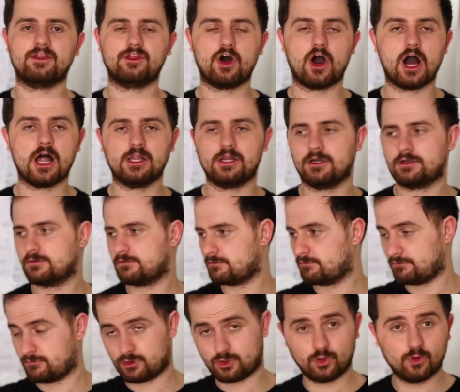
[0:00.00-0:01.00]

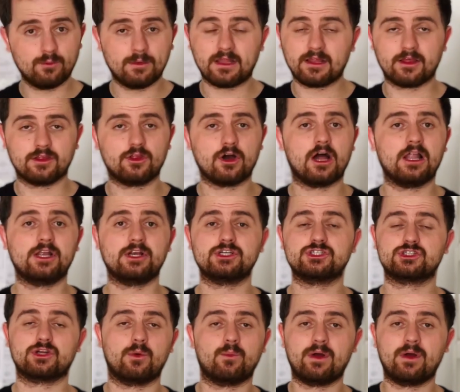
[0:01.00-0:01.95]
$2 million insurance,